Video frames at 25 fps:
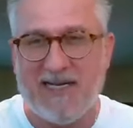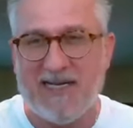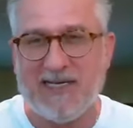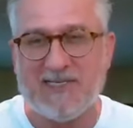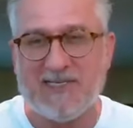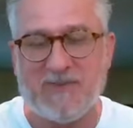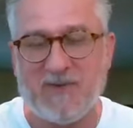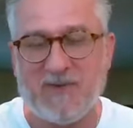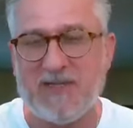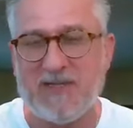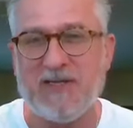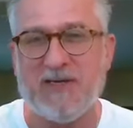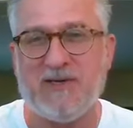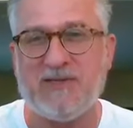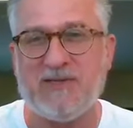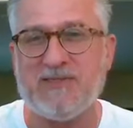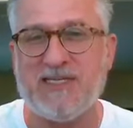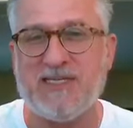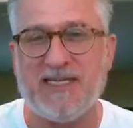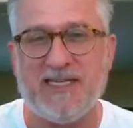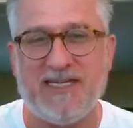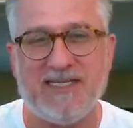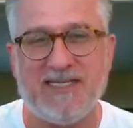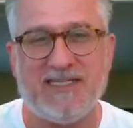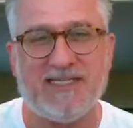It's one of those
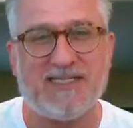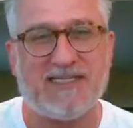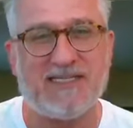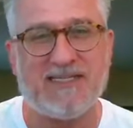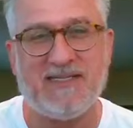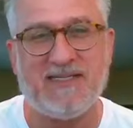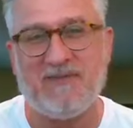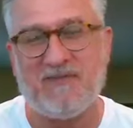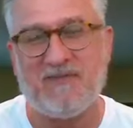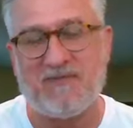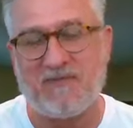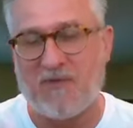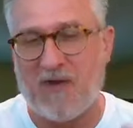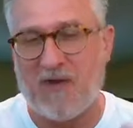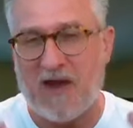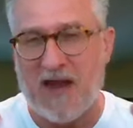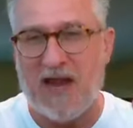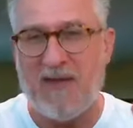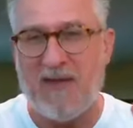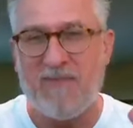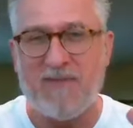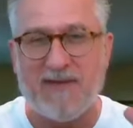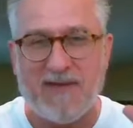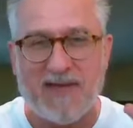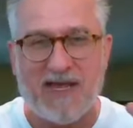that you just
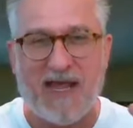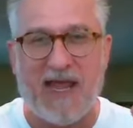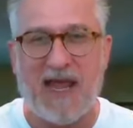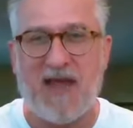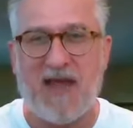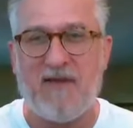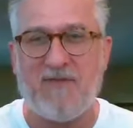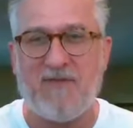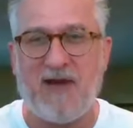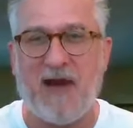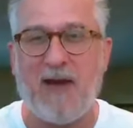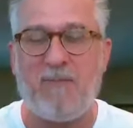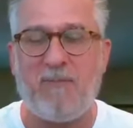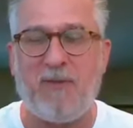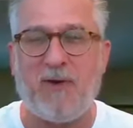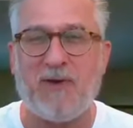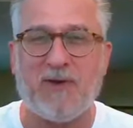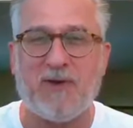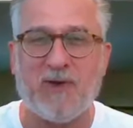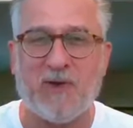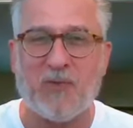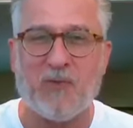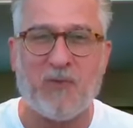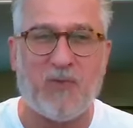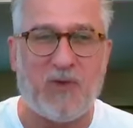frame and you have up
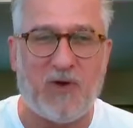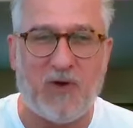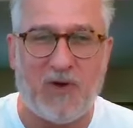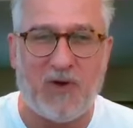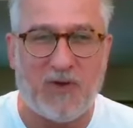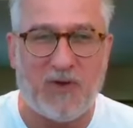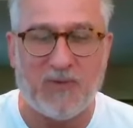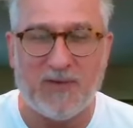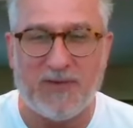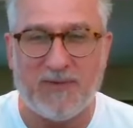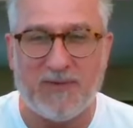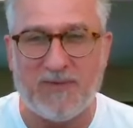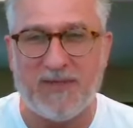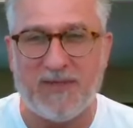on your wall.